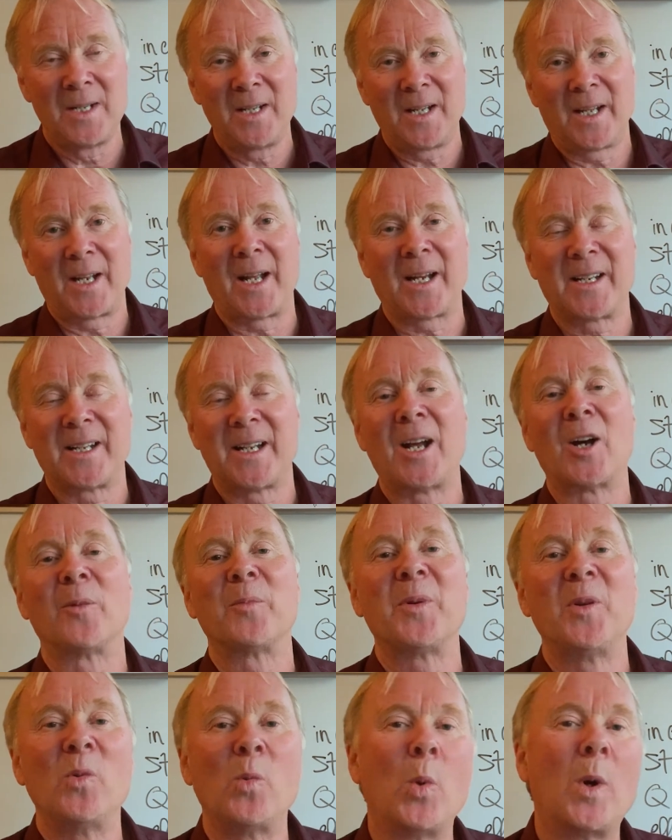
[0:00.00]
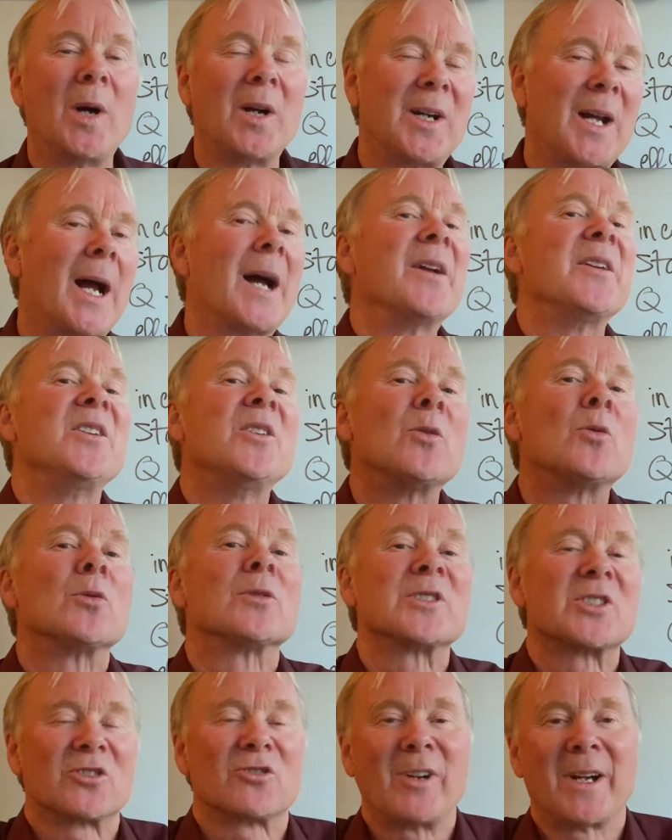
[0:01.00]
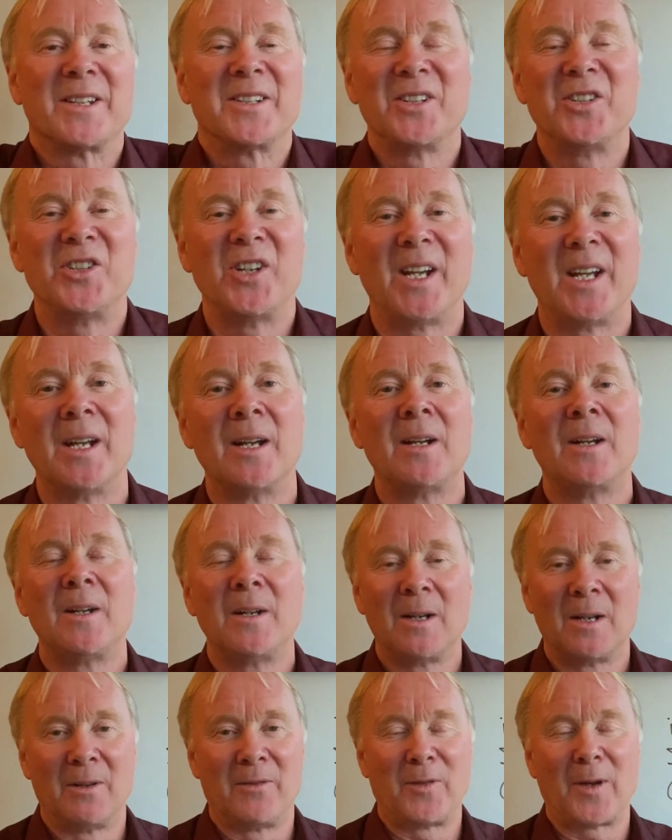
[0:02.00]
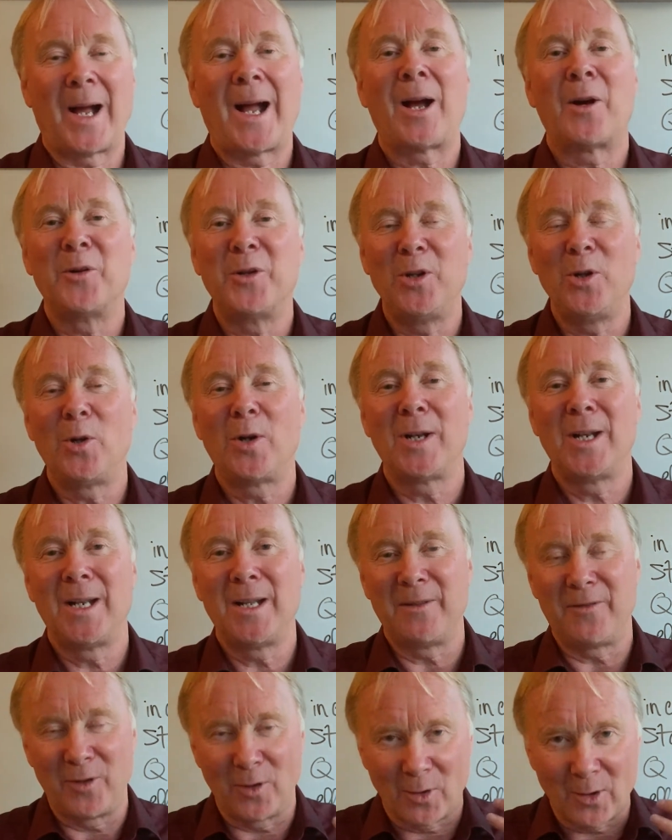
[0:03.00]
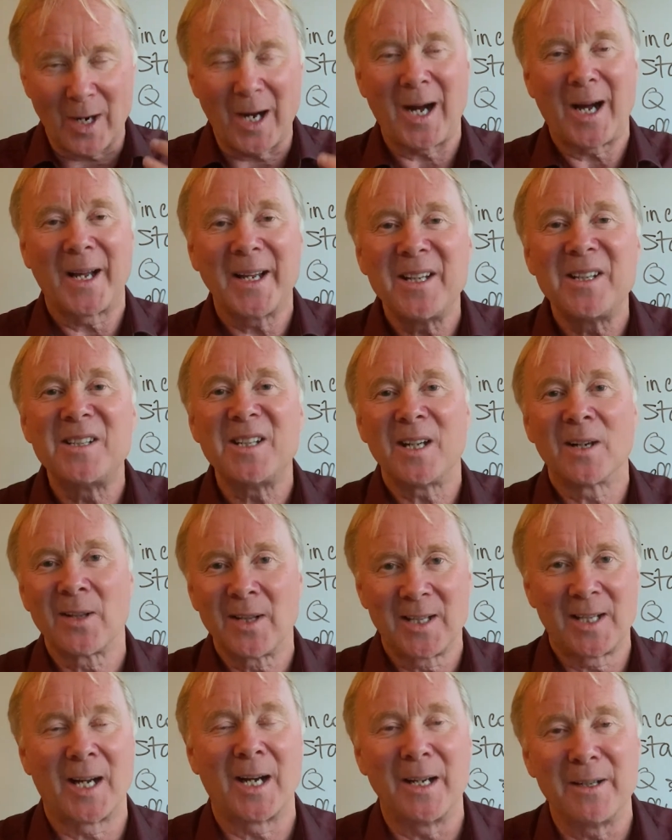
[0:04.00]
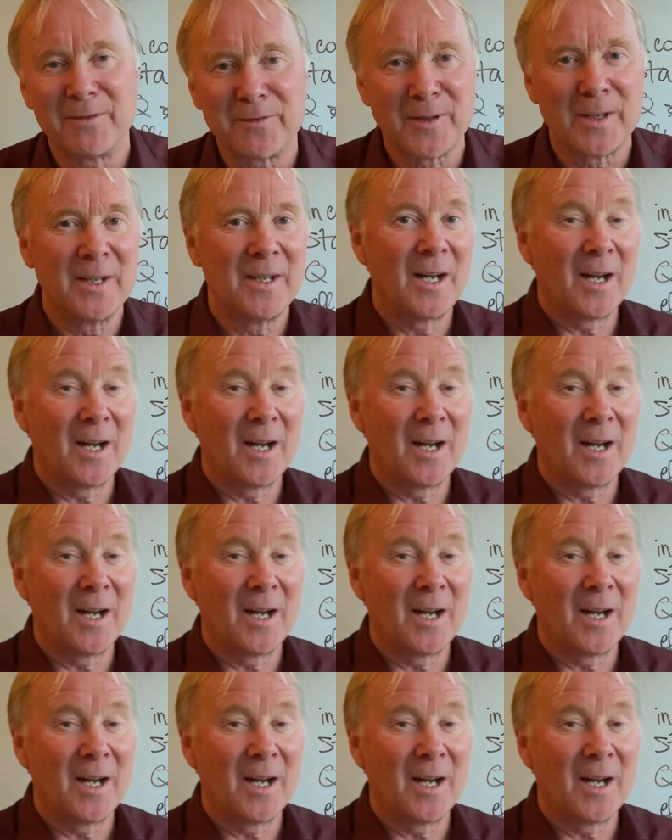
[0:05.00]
and I can help you work out your strategy of how you can live your ideal life,